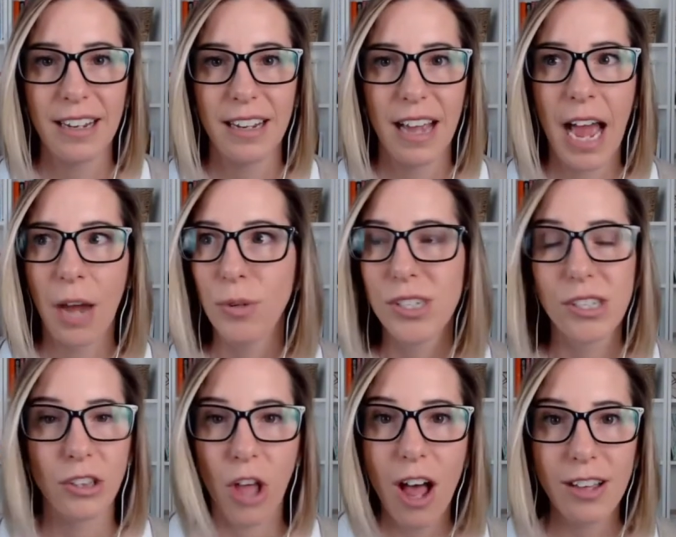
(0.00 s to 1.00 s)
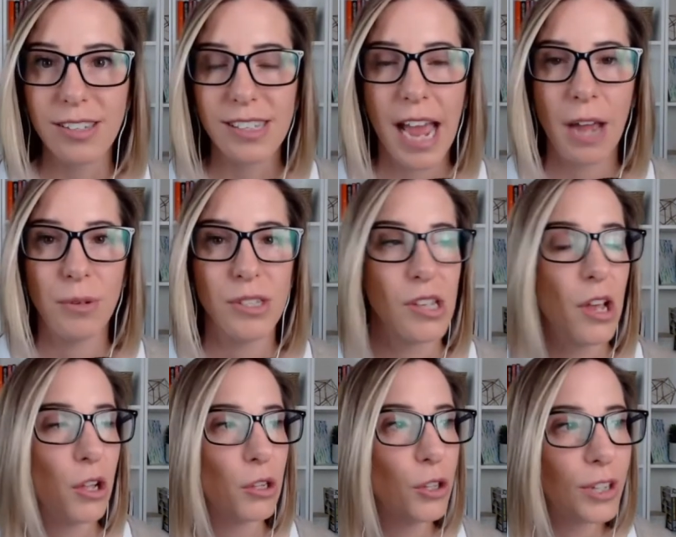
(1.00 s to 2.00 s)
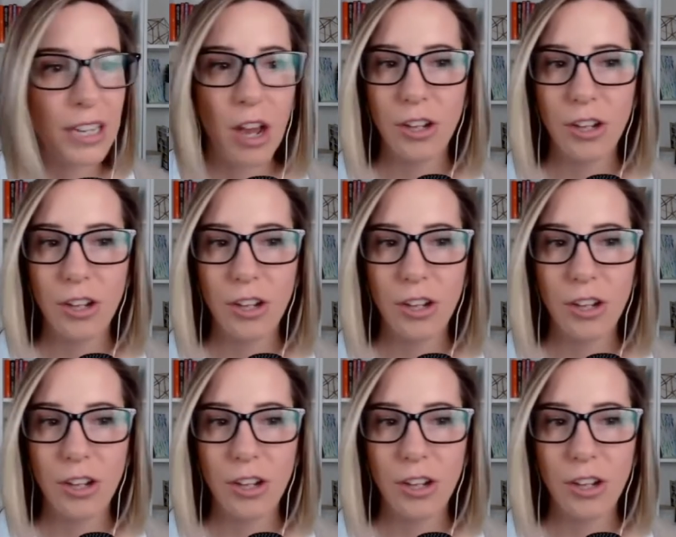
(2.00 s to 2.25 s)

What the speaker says: I was lost. I was looking on